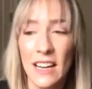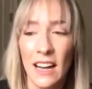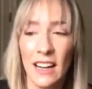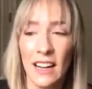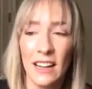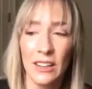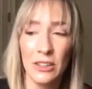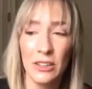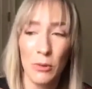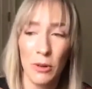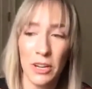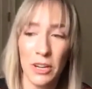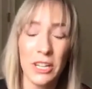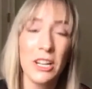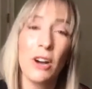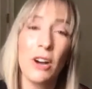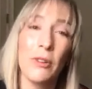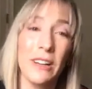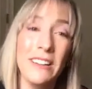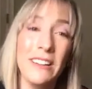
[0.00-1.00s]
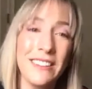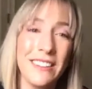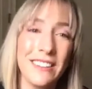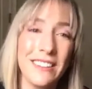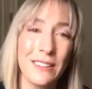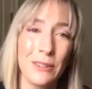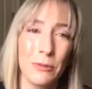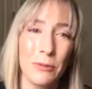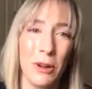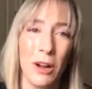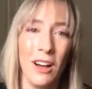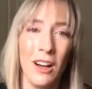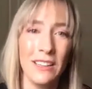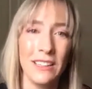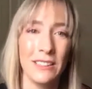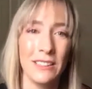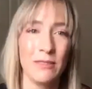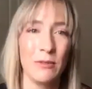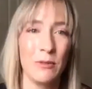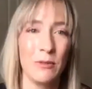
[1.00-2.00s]
You want to go into the Syrah
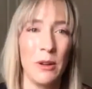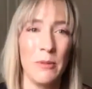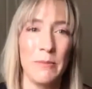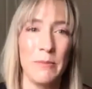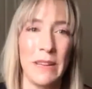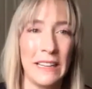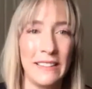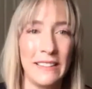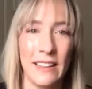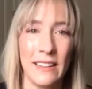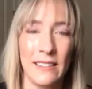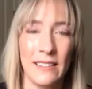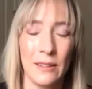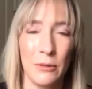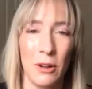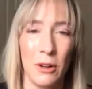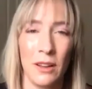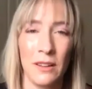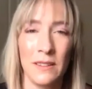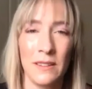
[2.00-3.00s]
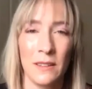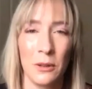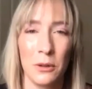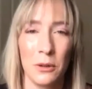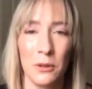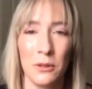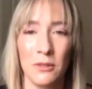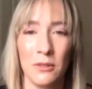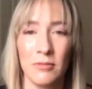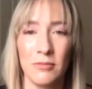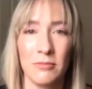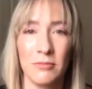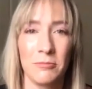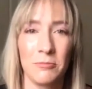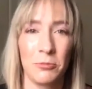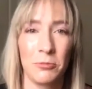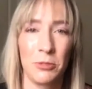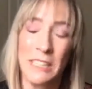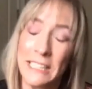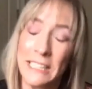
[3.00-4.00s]
and what makes that Syrah so
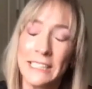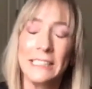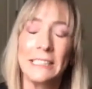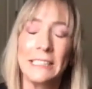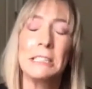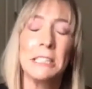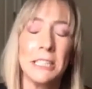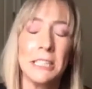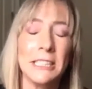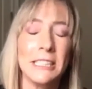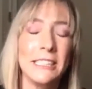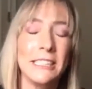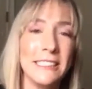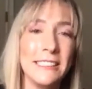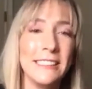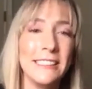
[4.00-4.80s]
freaking good?